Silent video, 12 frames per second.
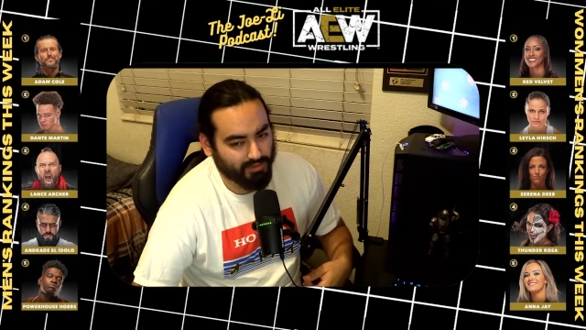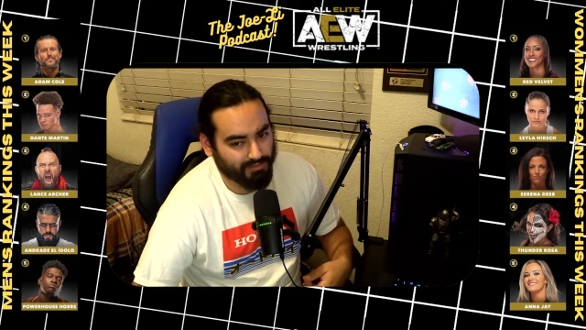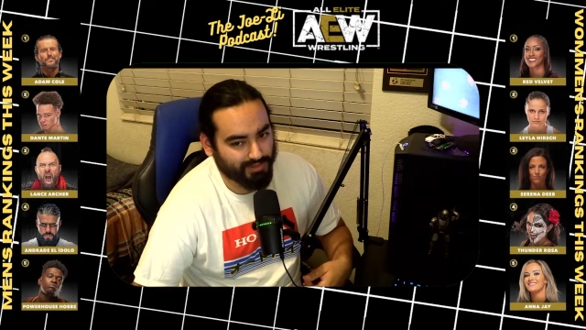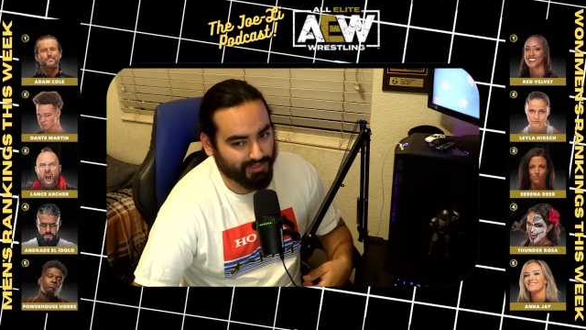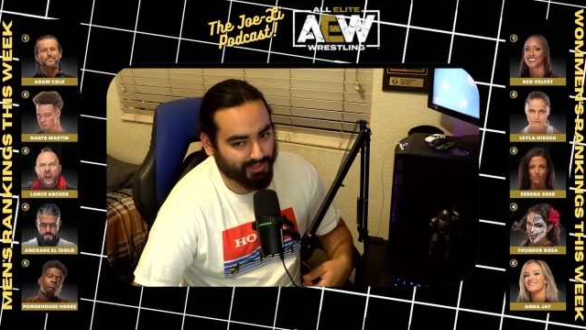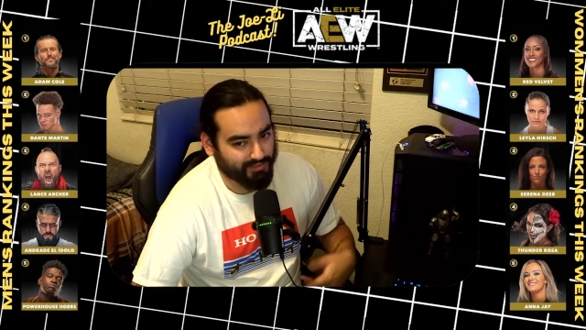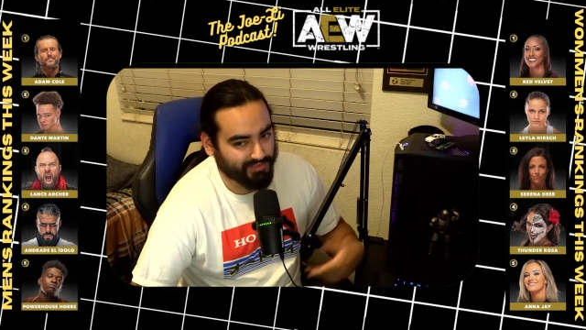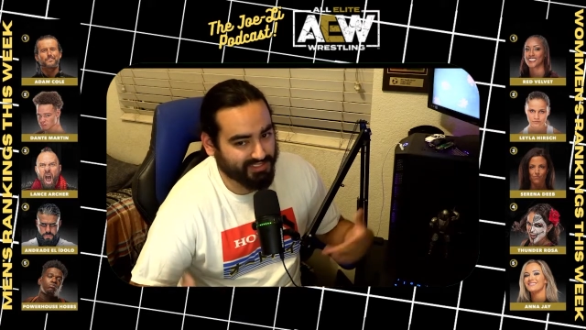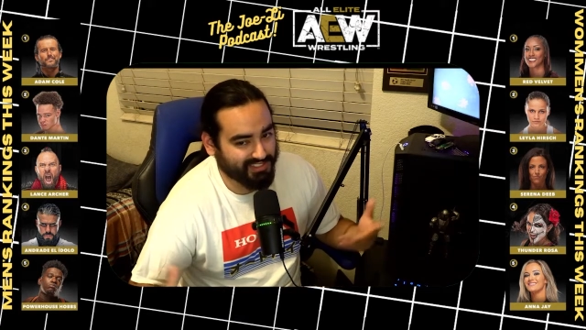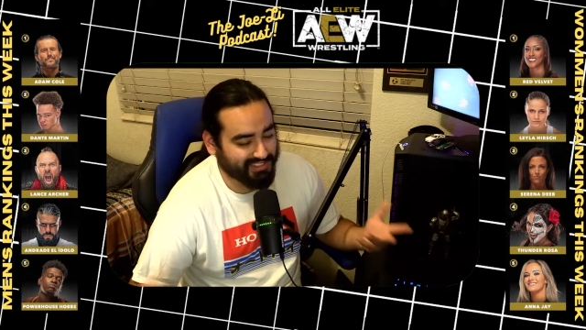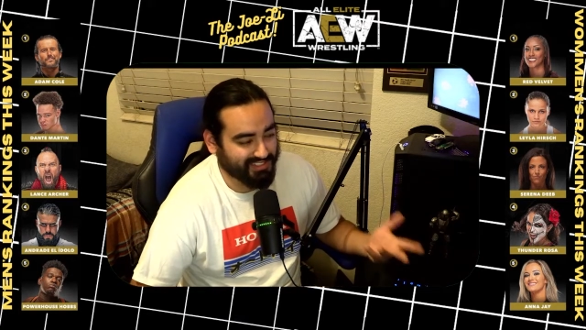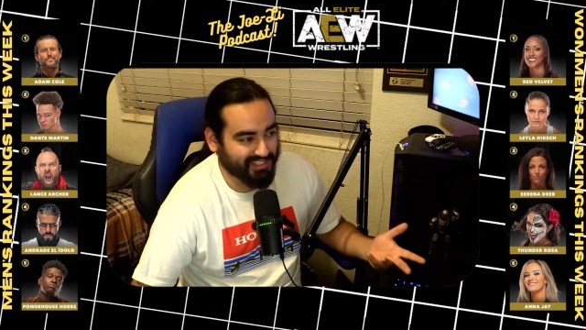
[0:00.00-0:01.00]
But if it's
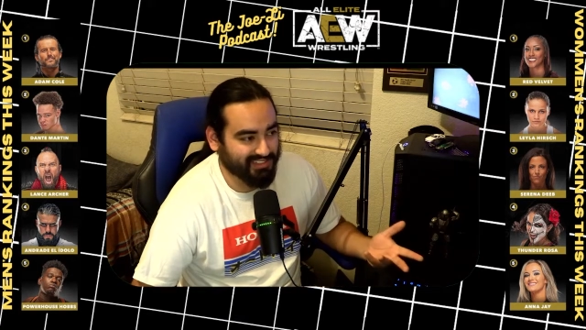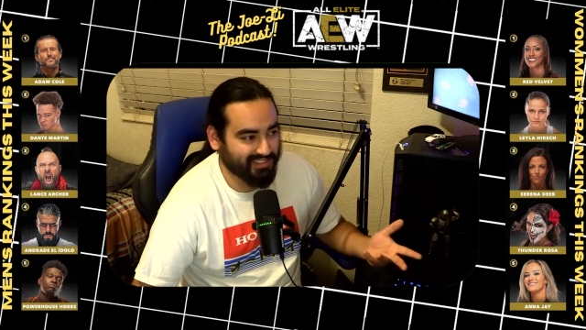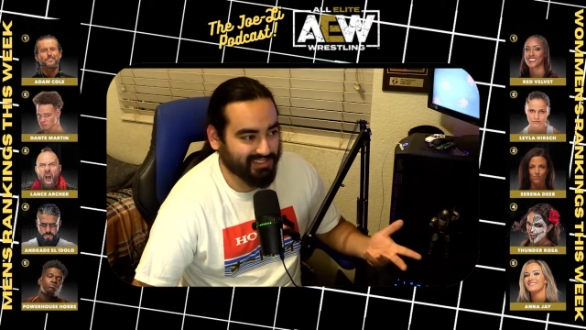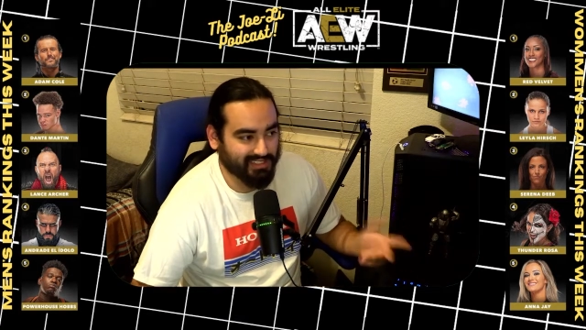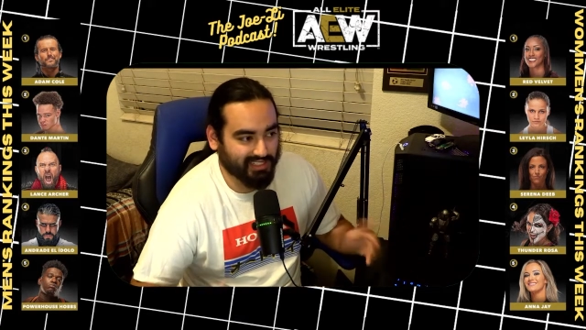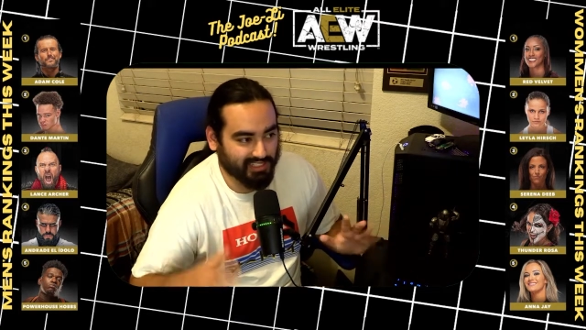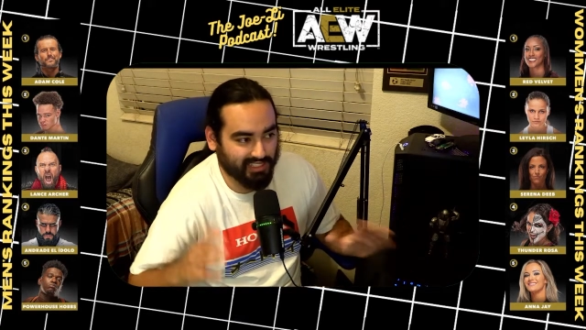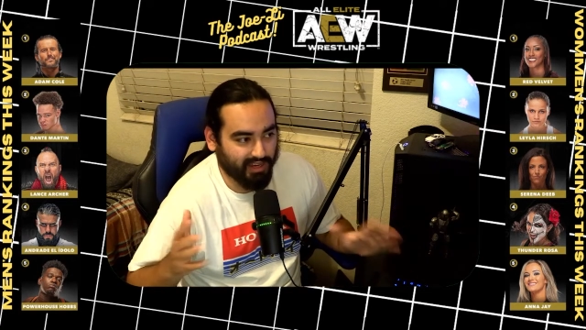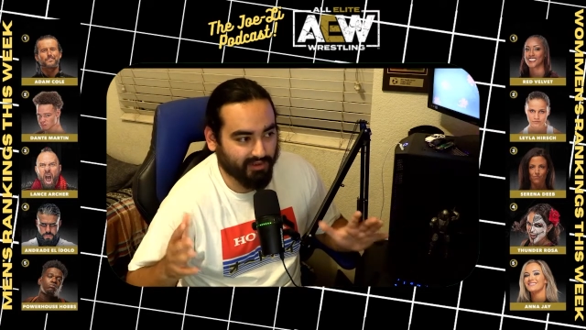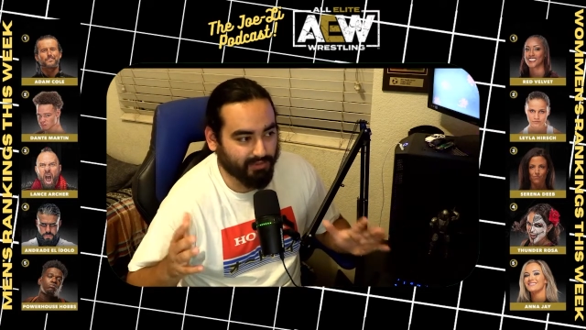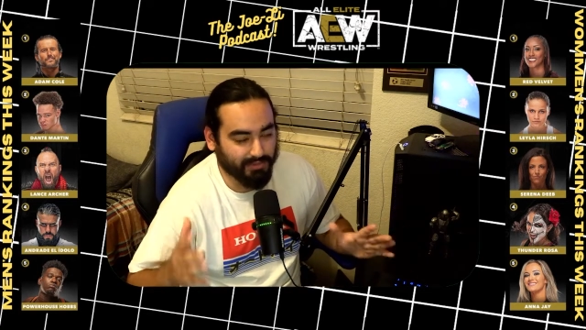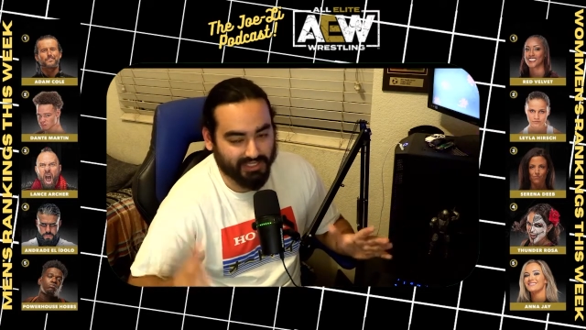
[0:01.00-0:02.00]
at Texas, that kind
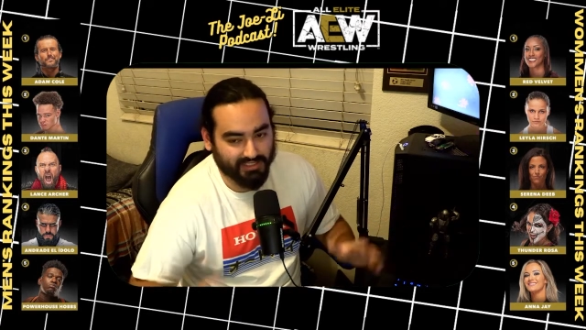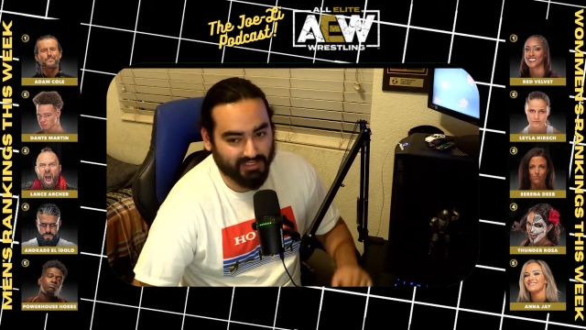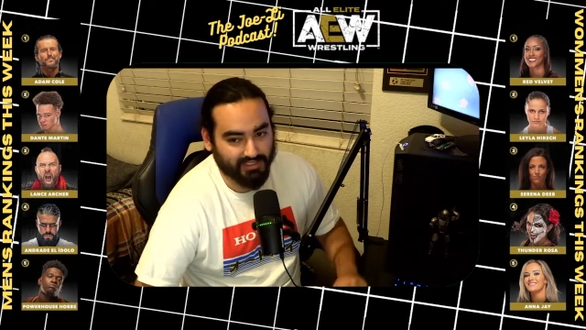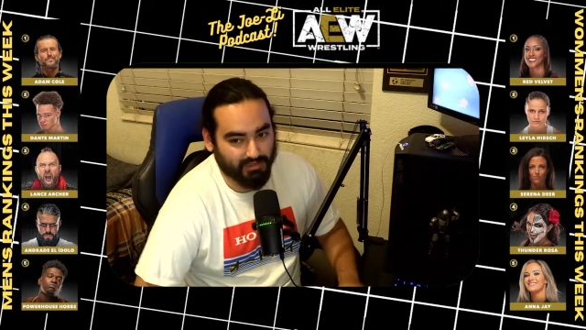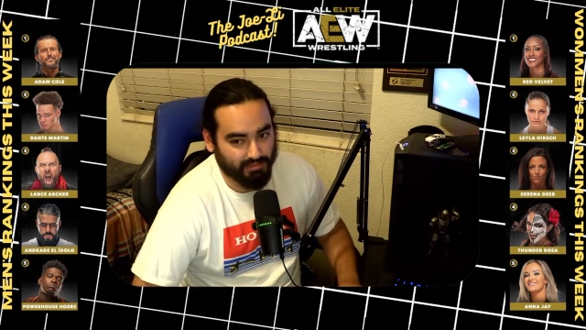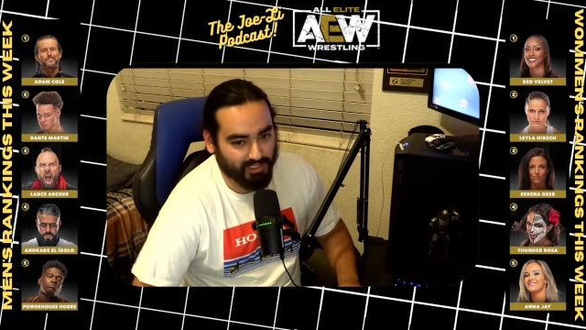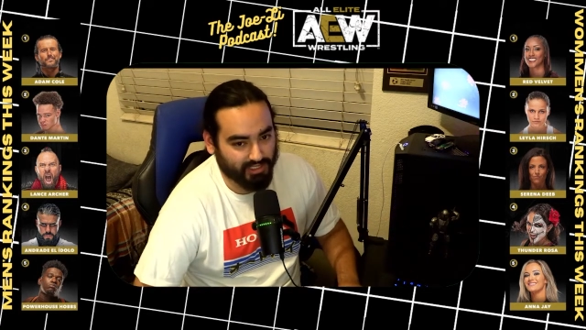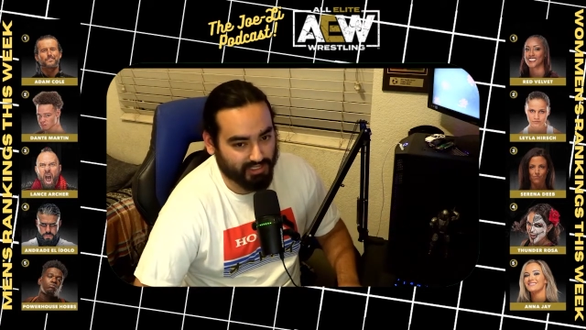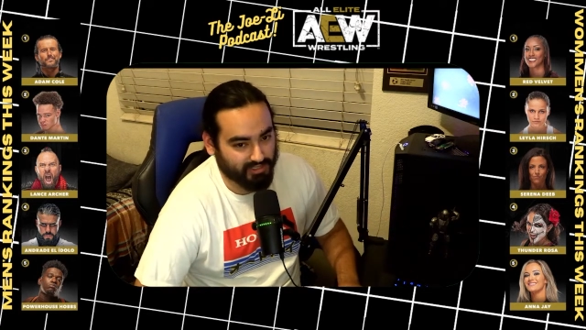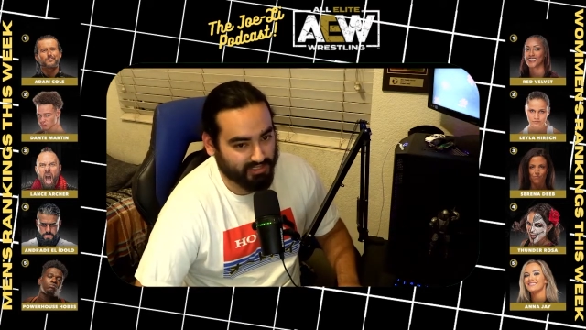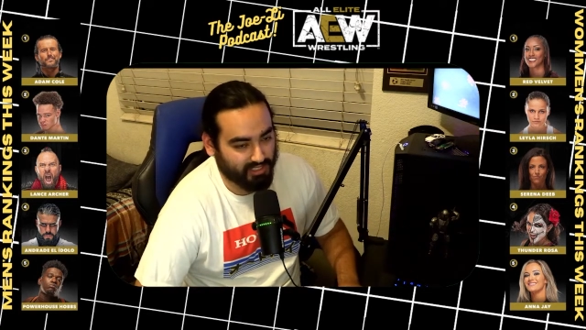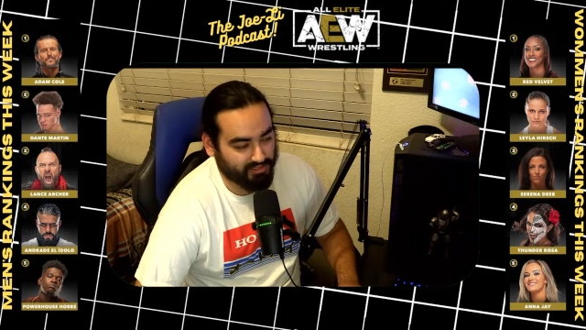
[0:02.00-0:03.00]
of makes sense that we're getting a
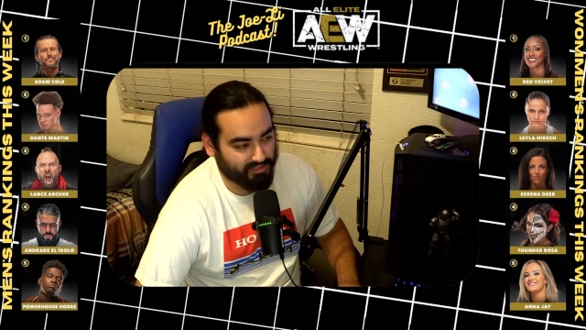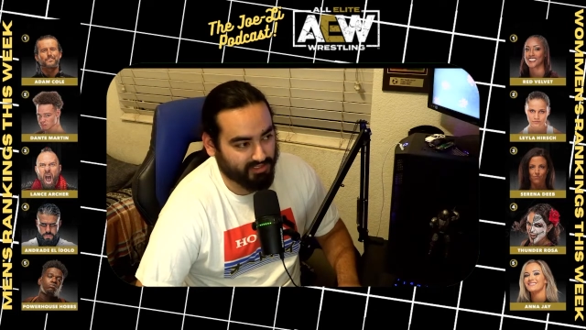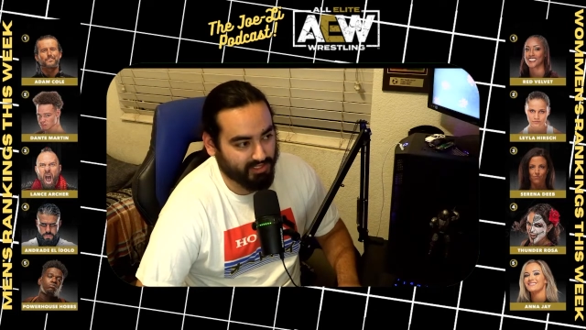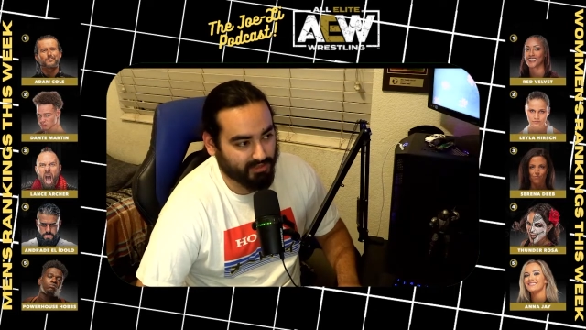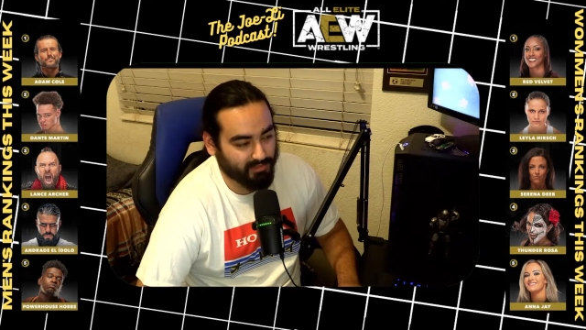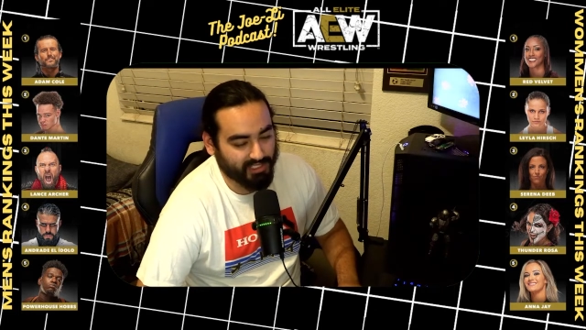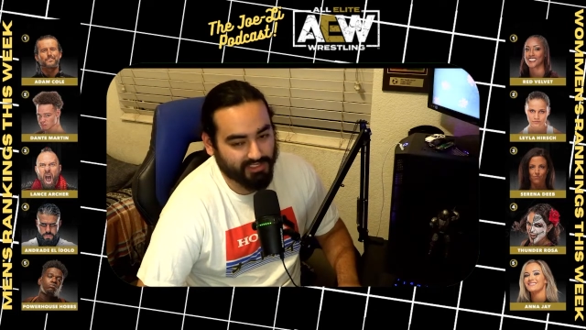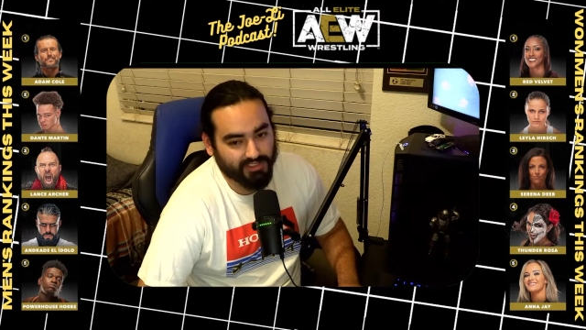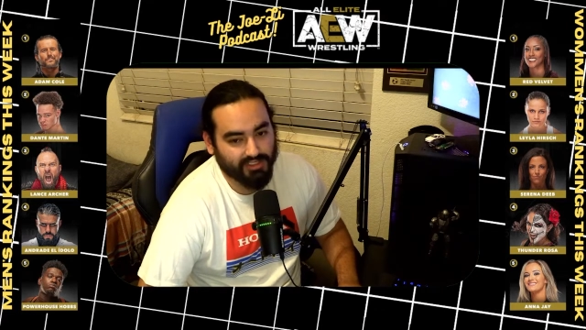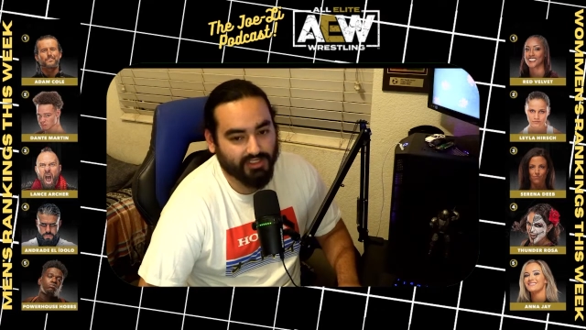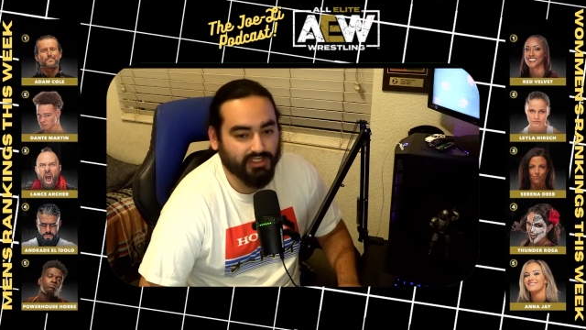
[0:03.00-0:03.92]
Texas death match.